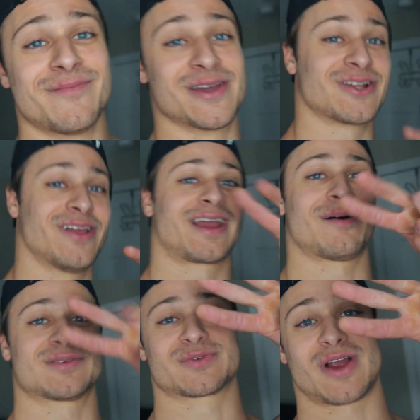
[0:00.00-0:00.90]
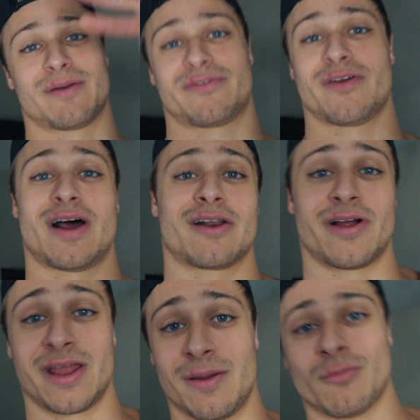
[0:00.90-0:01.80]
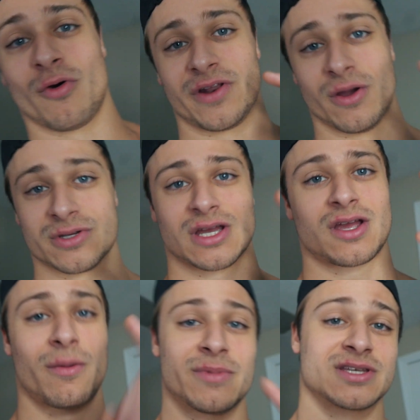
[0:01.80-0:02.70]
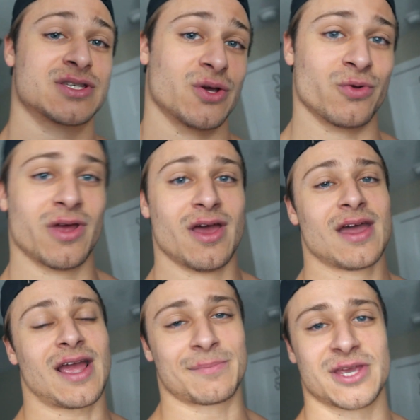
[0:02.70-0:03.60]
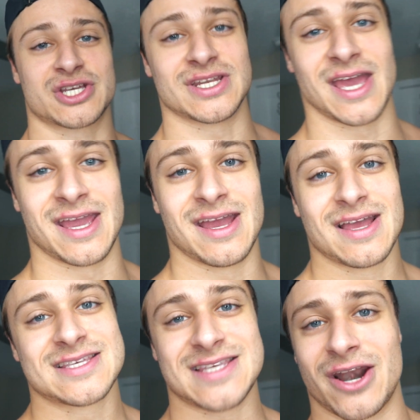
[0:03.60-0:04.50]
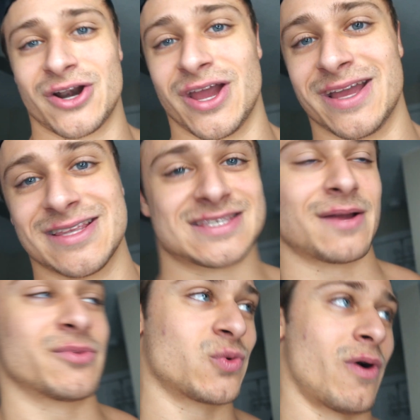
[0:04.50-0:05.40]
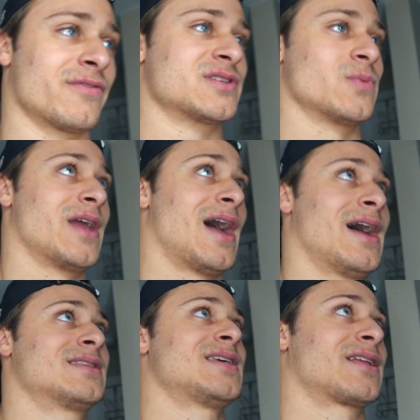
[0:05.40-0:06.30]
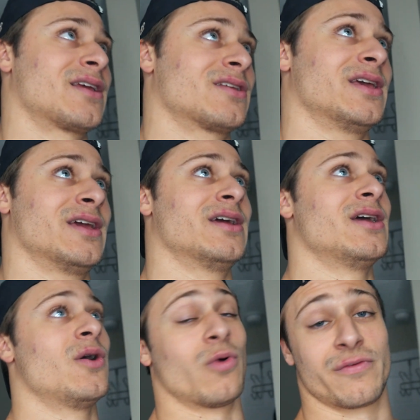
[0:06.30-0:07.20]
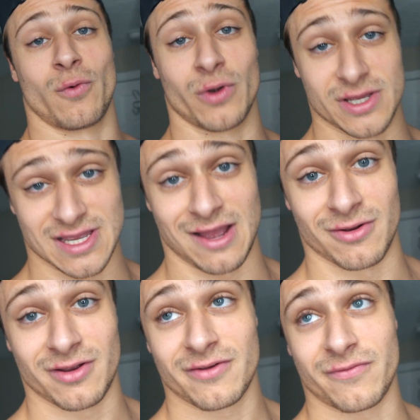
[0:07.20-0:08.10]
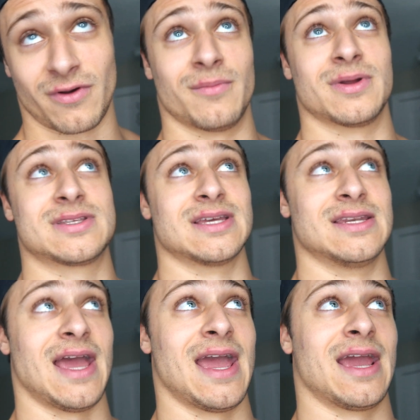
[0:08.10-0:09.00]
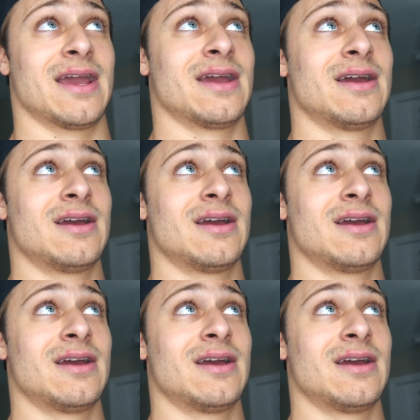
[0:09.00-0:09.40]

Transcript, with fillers: Make sure to like, comment, subscribe if you're not already. More videos coming soon. Competition day, Saturday, December 12th. So we got technically, we're four days out from today.